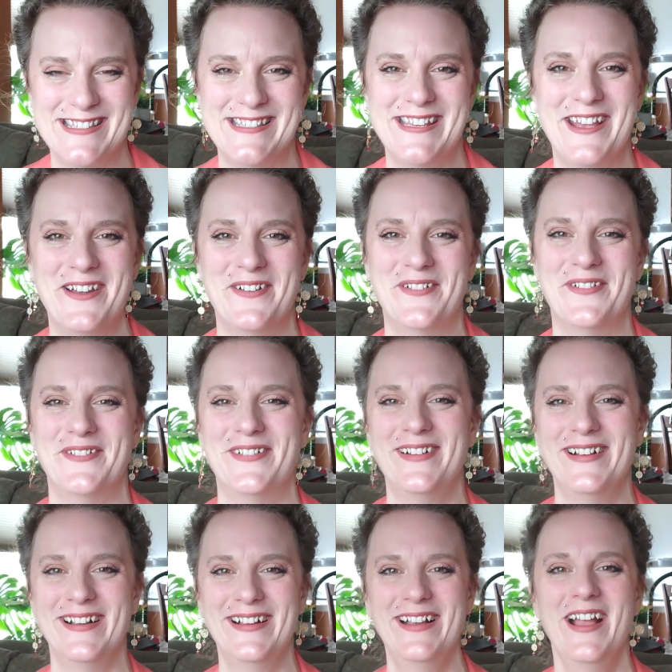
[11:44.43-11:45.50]
so,
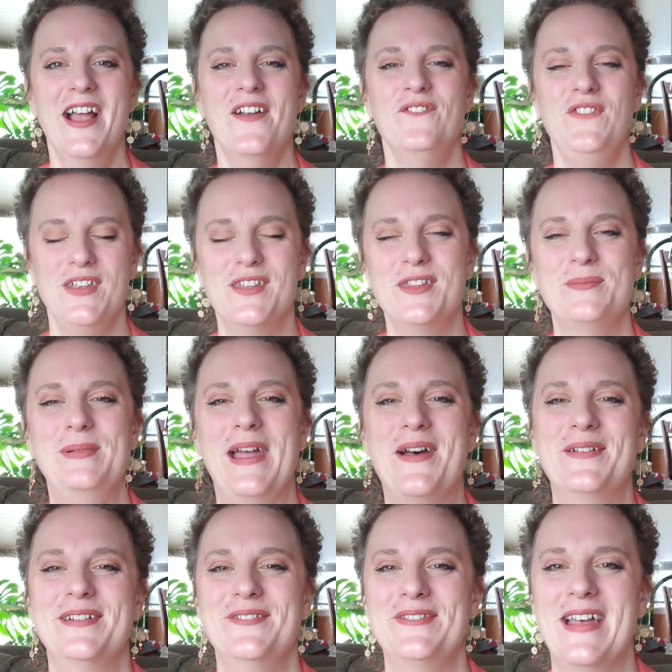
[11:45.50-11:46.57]
Feel the
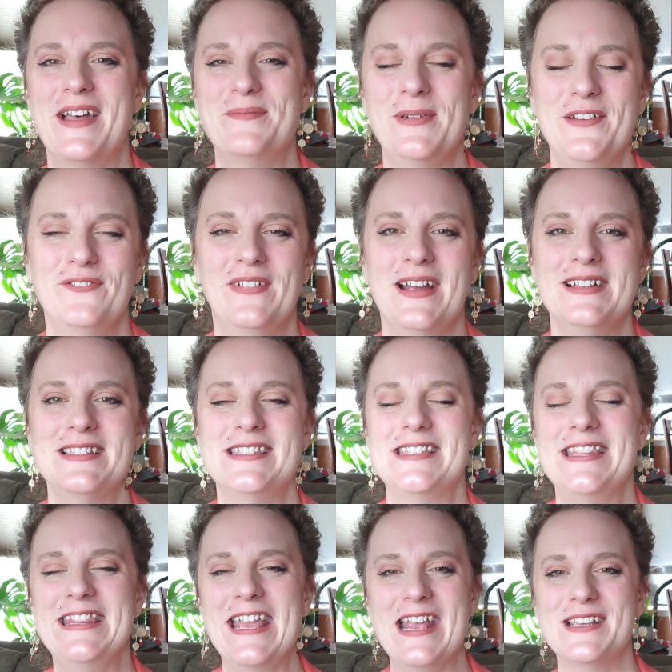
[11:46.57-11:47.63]
power of that, my friends.
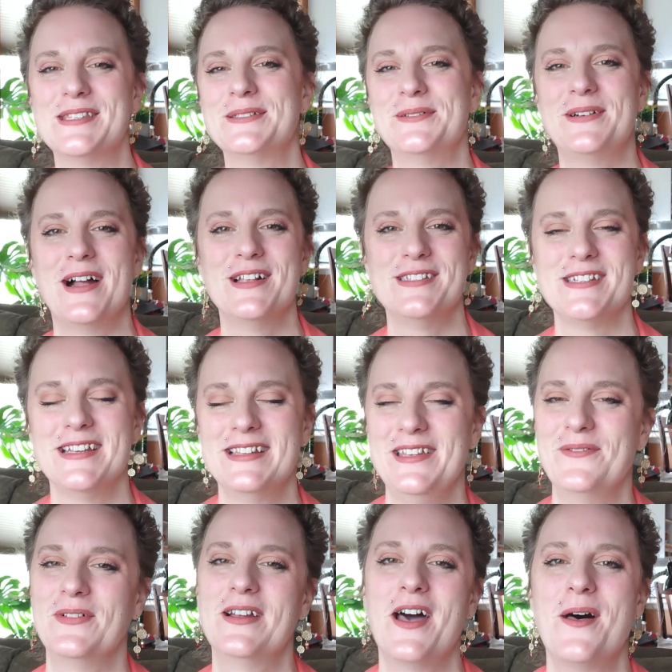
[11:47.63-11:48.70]
Thanks for watching.
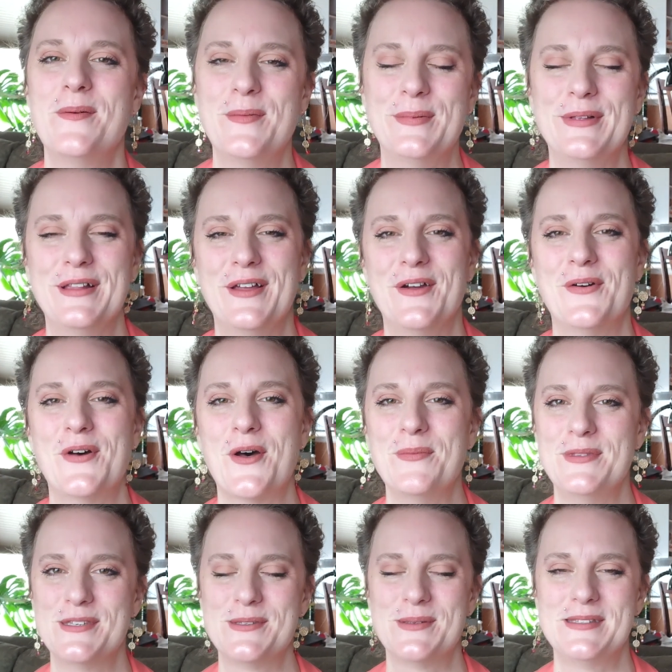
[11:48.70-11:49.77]
Leave a comment below.
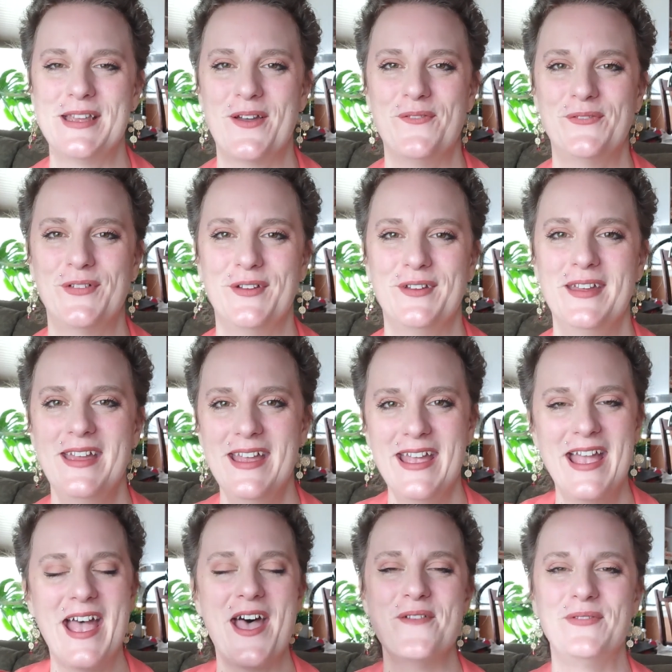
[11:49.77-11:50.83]
Hope this was helpful.
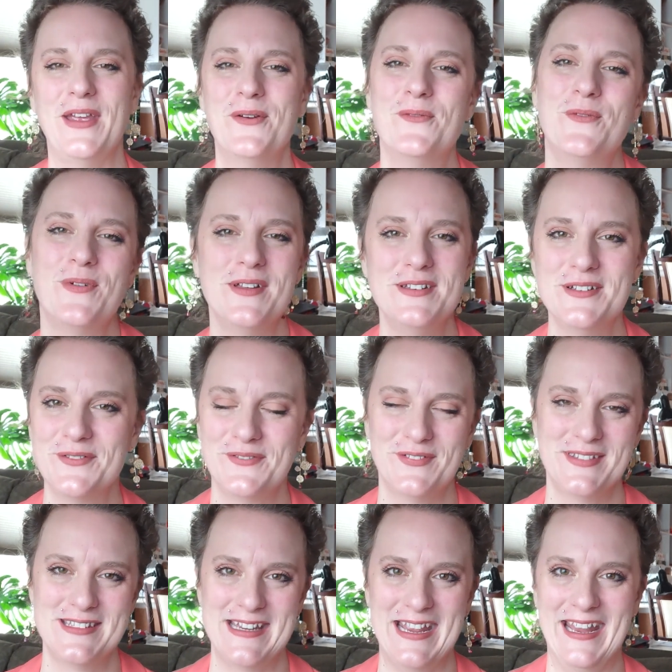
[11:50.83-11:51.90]
Have a
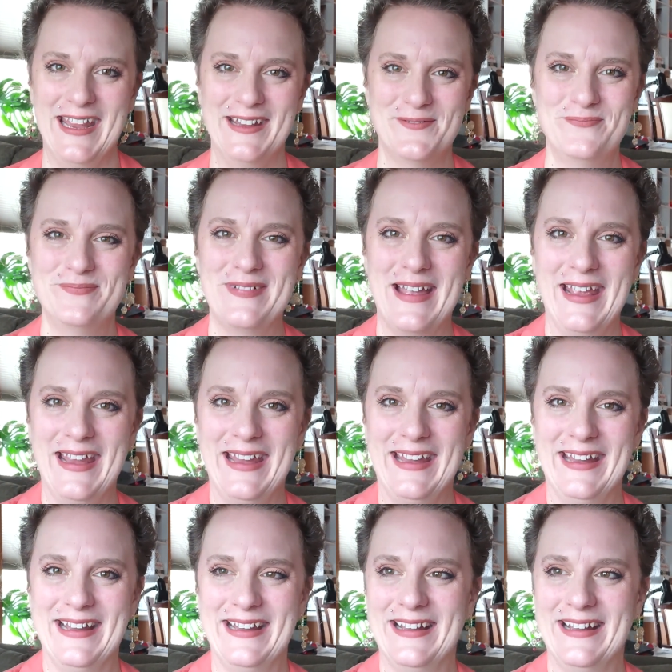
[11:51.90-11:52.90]
wonderful day. Bye.